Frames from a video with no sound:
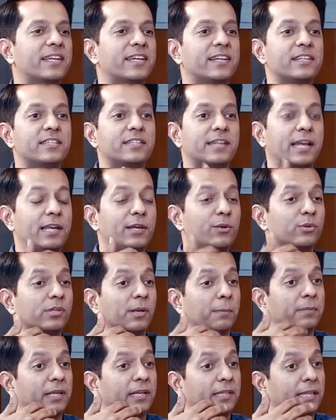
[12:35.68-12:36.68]
can tell you
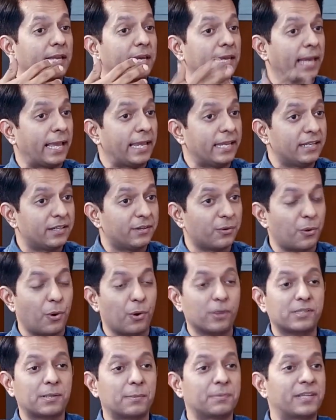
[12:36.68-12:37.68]
something they like
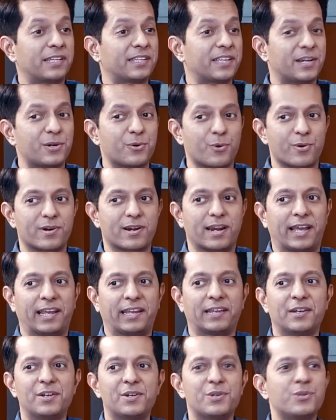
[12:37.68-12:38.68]
or something they don't like.
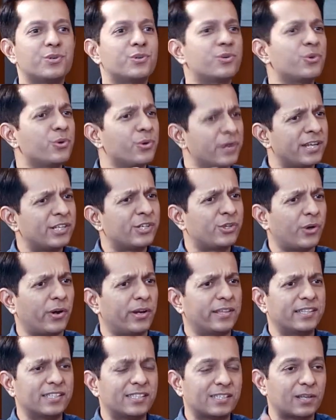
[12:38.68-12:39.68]
Do you enjoy
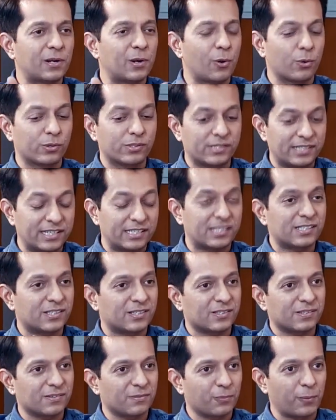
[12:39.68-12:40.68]
this closeness
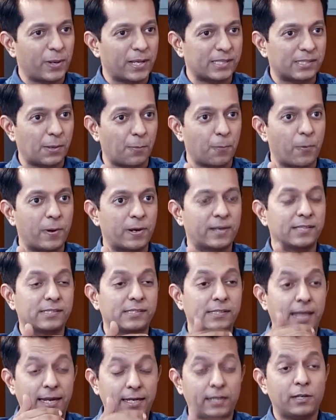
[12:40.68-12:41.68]
where someone is
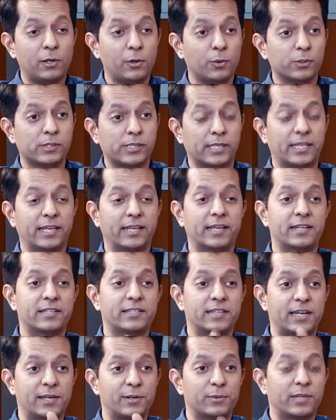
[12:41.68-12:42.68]
that close that they can
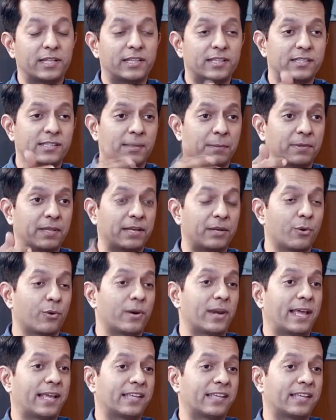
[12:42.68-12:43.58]
tell you that some they don't like